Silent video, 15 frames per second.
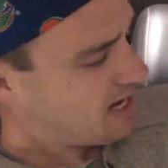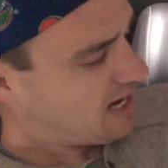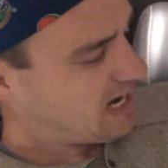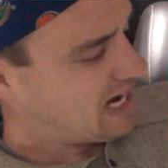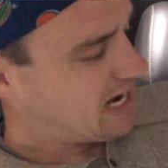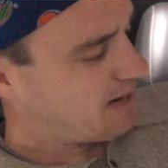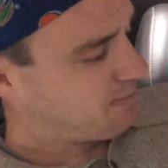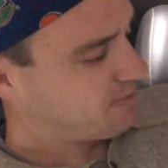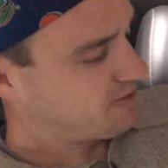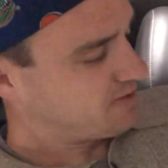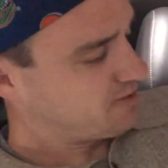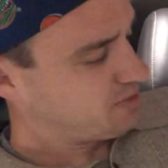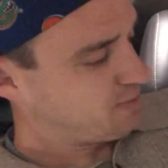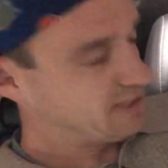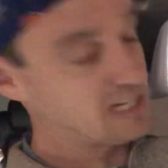
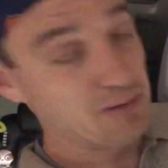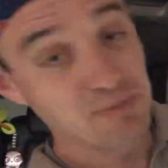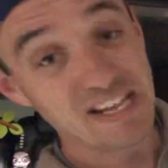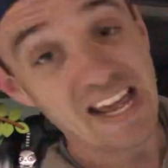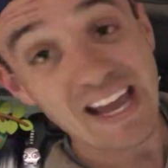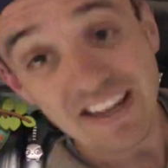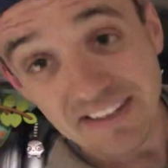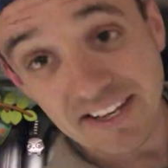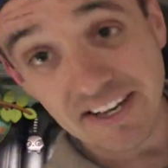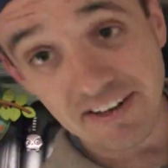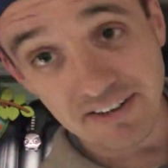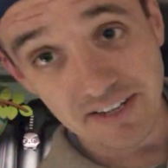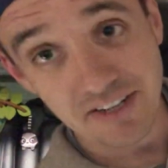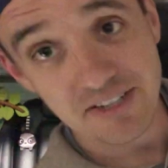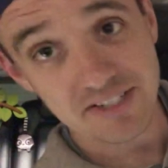to become the
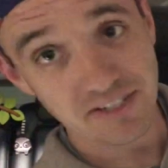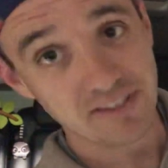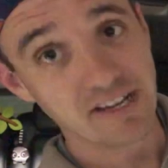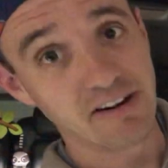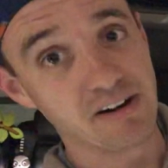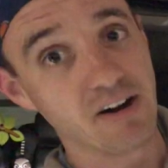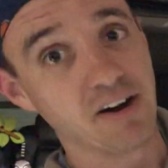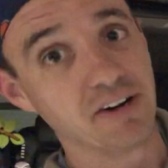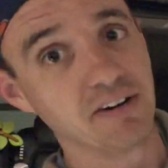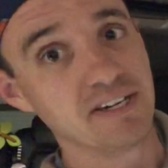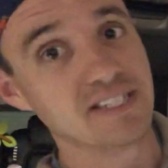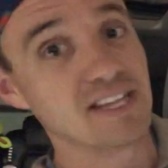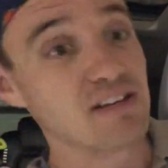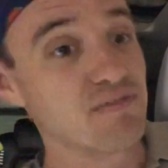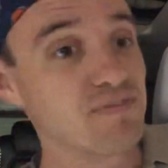anterior ciliary
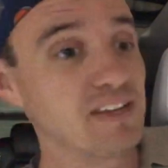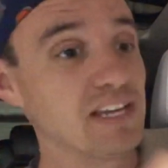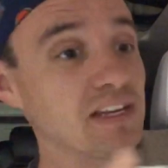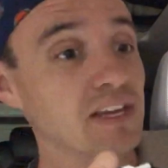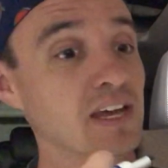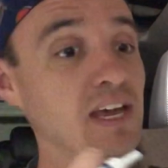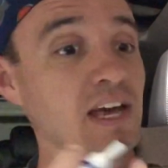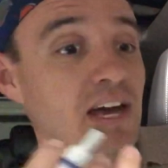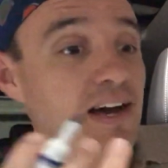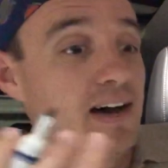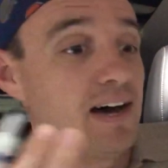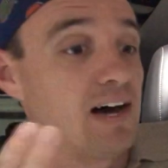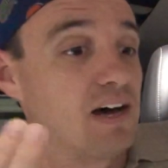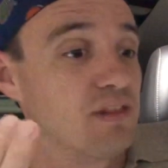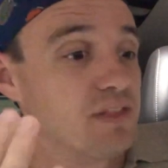arteries. They feed
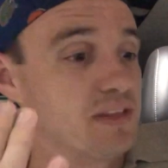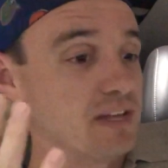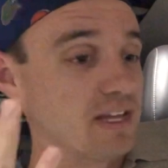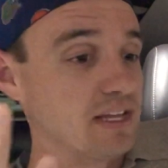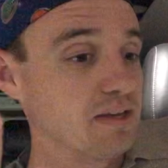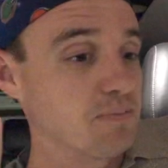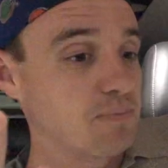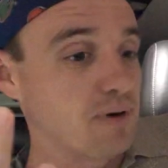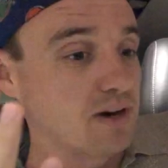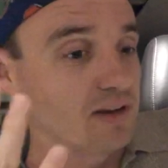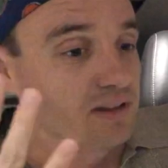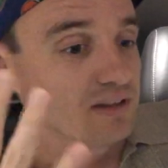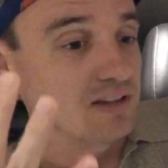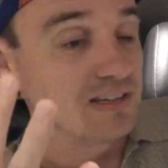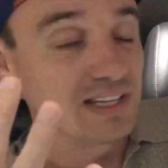the part
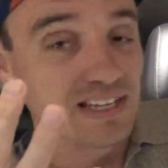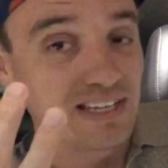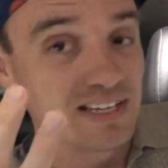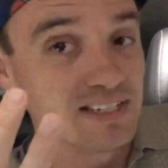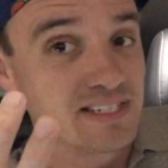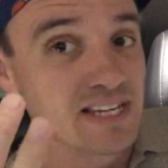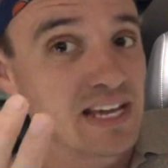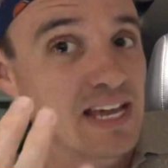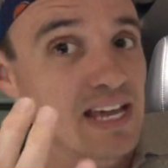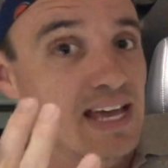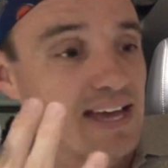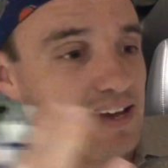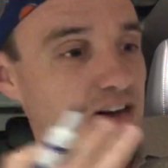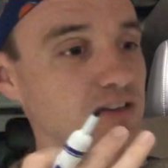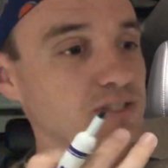of the lids
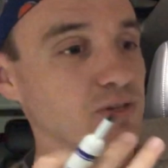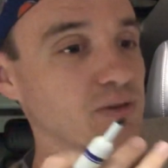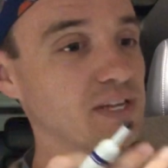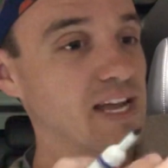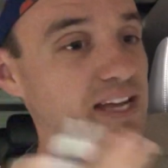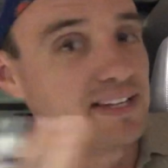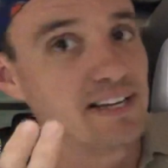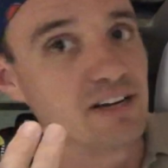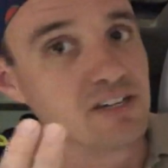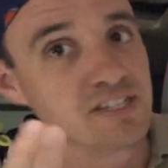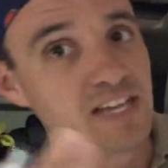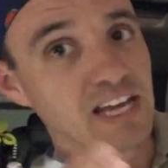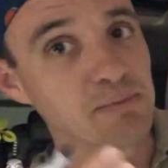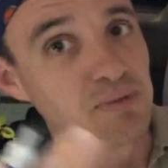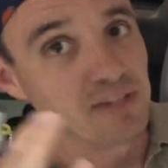and also the anterior
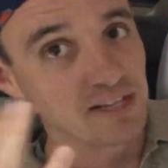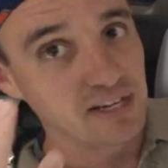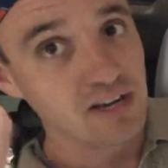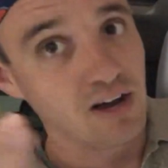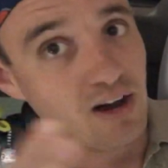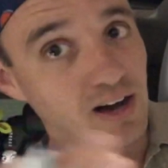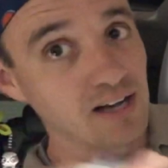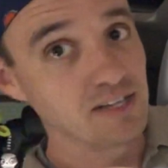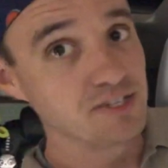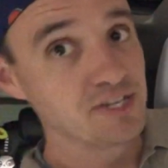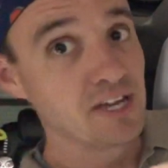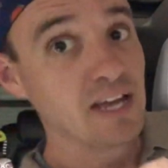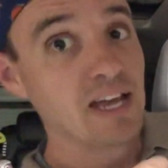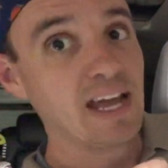segment, the conge,